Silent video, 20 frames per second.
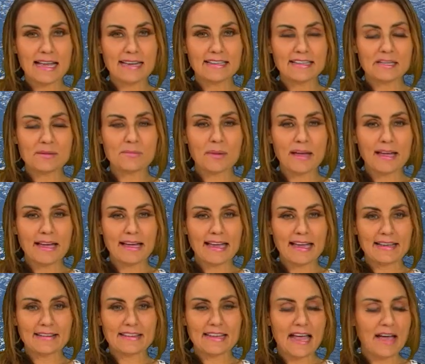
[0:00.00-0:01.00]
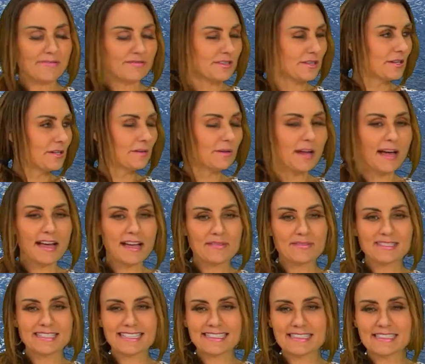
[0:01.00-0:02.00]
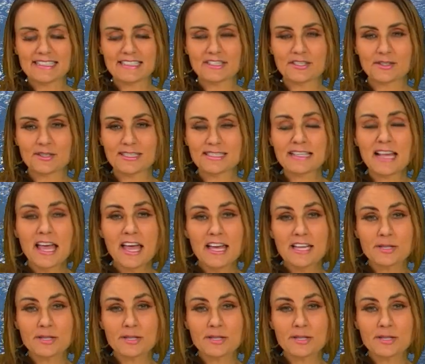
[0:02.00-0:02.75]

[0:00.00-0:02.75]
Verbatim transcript: ending by the afternoon, high of 16 degrees,